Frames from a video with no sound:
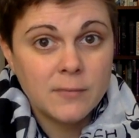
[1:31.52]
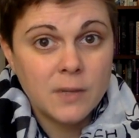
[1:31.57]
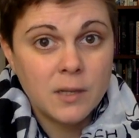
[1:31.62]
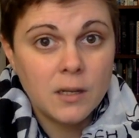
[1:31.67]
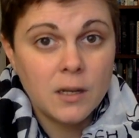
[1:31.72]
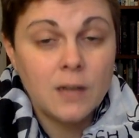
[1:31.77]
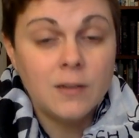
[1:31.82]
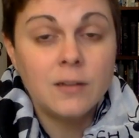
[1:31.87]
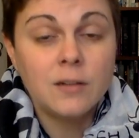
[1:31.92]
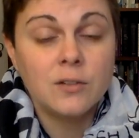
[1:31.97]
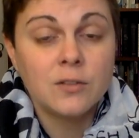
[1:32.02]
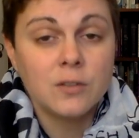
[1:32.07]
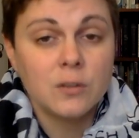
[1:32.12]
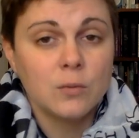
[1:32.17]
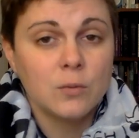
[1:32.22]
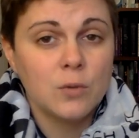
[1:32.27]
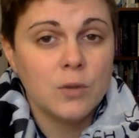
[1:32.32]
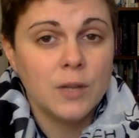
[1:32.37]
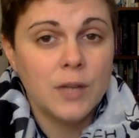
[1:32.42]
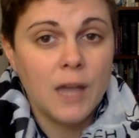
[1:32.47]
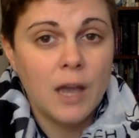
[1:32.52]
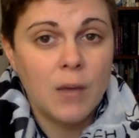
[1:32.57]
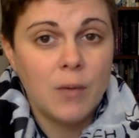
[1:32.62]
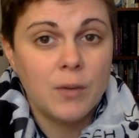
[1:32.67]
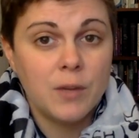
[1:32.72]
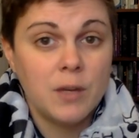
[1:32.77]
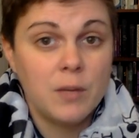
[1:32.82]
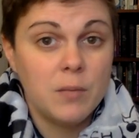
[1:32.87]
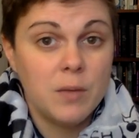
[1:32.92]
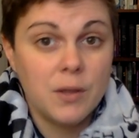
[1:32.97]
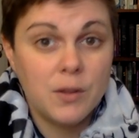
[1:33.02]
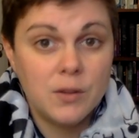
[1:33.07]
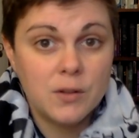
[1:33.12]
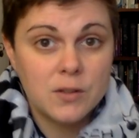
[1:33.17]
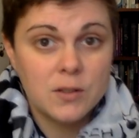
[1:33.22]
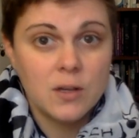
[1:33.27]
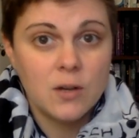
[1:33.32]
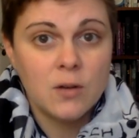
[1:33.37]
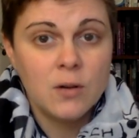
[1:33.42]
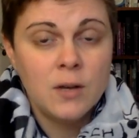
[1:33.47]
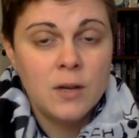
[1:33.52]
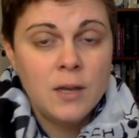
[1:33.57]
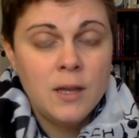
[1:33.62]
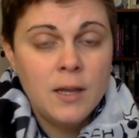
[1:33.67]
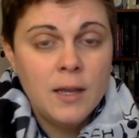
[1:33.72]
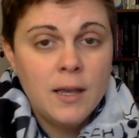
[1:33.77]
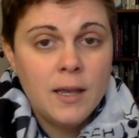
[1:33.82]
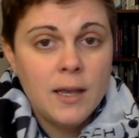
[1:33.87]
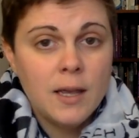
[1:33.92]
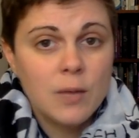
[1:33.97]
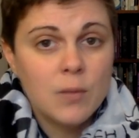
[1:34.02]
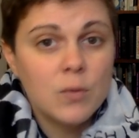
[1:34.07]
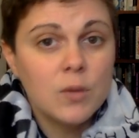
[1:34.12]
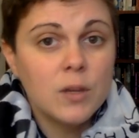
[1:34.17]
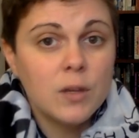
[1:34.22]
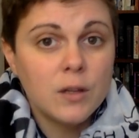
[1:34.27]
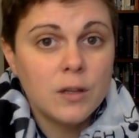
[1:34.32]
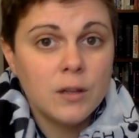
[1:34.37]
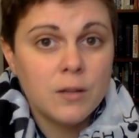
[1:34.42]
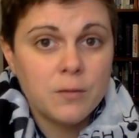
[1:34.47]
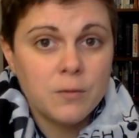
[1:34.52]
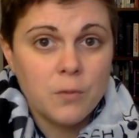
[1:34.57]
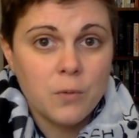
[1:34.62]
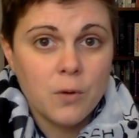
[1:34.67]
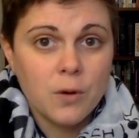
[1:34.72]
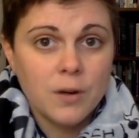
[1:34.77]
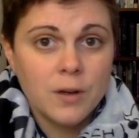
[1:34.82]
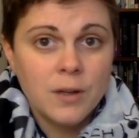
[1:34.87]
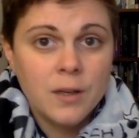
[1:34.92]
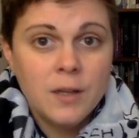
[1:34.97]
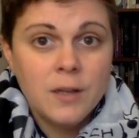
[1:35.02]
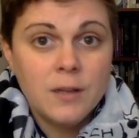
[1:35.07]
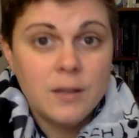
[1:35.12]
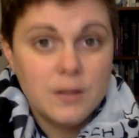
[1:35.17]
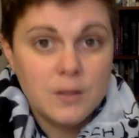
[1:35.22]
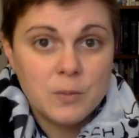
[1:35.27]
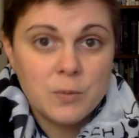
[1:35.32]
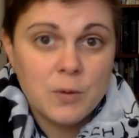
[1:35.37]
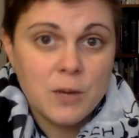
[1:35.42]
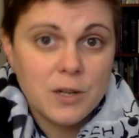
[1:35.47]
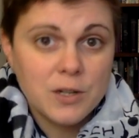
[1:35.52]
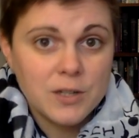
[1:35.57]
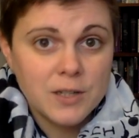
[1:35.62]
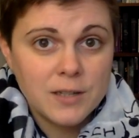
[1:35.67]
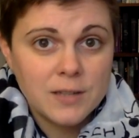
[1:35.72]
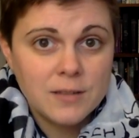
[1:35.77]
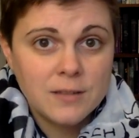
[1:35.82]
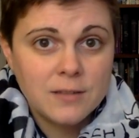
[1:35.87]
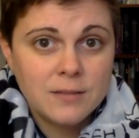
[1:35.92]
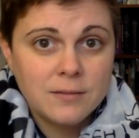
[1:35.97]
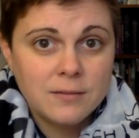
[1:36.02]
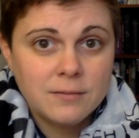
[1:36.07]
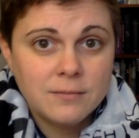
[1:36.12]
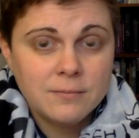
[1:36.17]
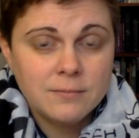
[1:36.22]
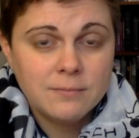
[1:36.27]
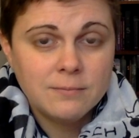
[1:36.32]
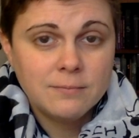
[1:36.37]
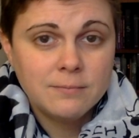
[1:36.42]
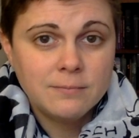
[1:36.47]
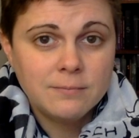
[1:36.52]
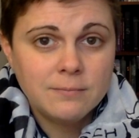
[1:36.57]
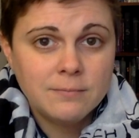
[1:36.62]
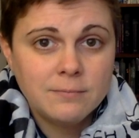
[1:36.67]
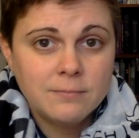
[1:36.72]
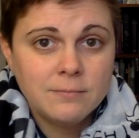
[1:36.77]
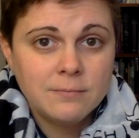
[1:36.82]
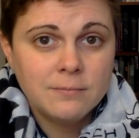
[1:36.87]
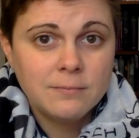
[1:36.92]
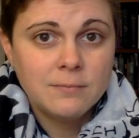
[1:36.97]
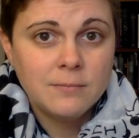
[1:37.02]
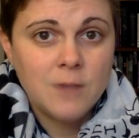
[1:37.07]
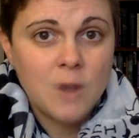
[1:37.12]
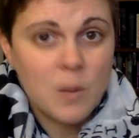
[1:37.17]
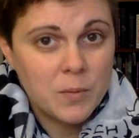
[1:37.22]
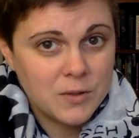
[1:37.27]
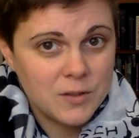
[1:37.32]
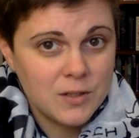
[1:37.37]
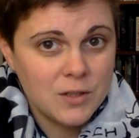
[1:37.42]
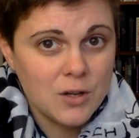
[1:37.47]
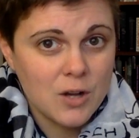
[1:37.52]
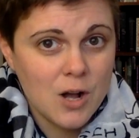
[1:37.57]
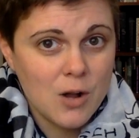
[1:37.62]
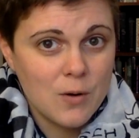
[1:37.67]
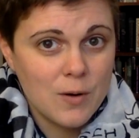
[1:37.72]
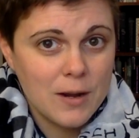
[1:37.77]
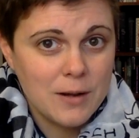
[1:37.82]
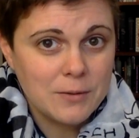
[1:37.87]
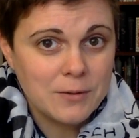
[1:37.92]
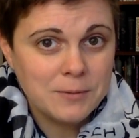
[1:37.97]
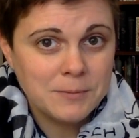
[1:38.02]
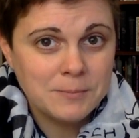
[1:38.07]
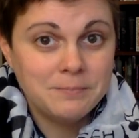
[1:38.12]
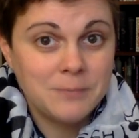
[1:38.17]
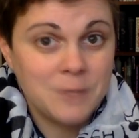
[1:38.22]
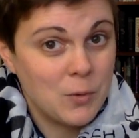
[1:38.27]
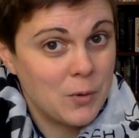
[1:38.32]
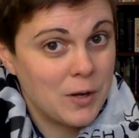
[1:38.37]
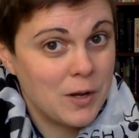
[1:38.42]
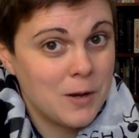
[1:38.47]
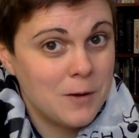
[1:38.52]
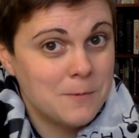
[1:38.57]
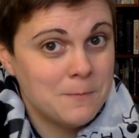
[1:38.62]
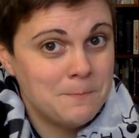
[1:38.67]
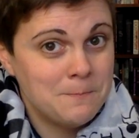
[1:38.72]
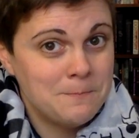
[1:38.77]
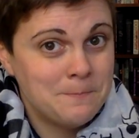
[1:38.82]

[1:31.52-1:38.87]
Content will start rolling out within a month or so, and I'm really looking forward to this project. Hope to see you all around. Here we go.